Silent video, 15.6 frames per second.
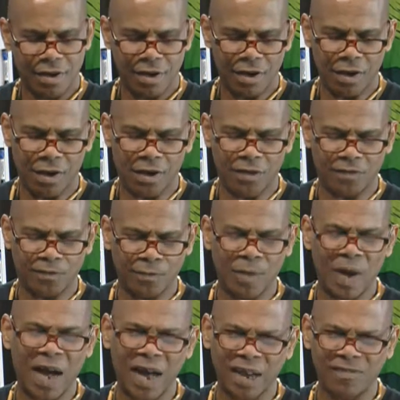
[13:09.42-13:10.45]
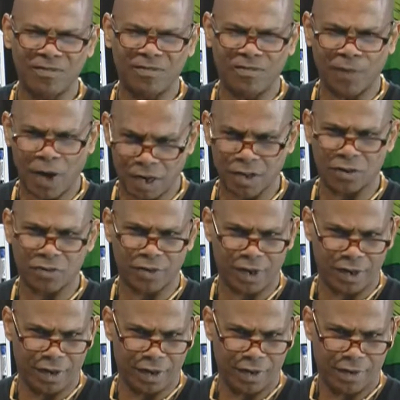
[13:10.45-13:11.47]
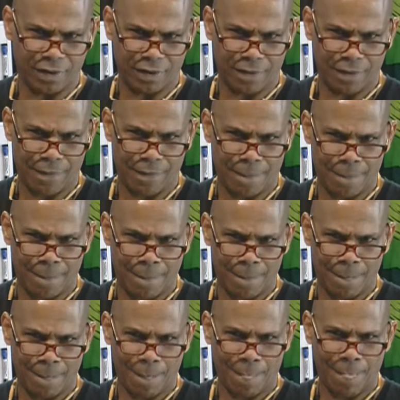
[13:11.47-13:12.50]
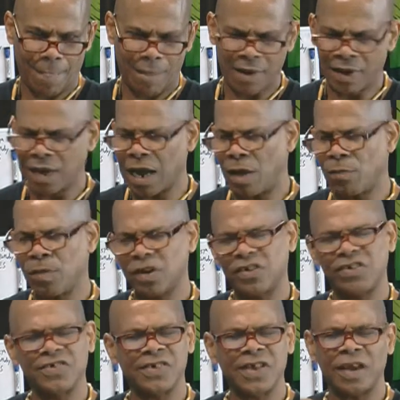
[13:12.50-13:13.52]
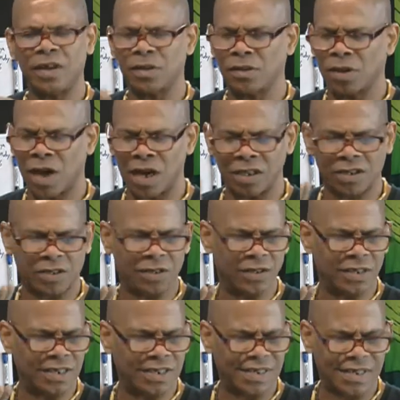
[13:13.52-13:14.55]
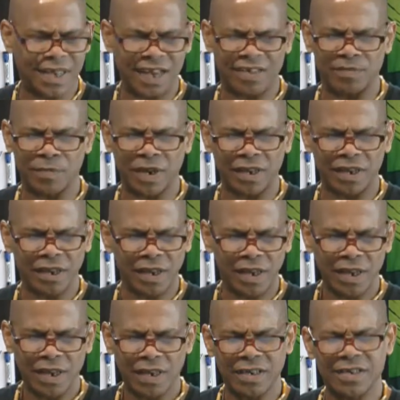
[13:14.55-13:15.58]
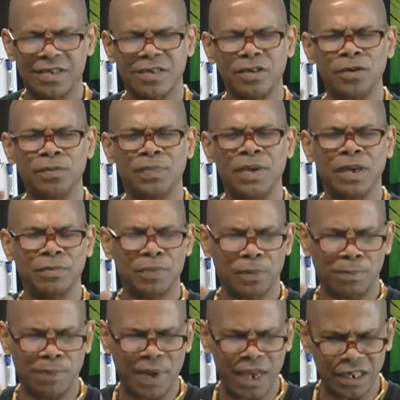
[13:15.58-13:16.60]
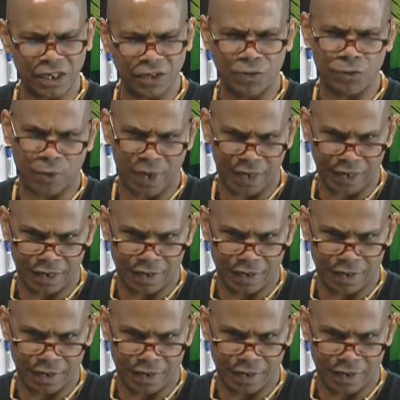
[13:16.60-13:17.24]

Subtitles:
of mind fuckery, and how much psychological enslavement is still being perpetuated.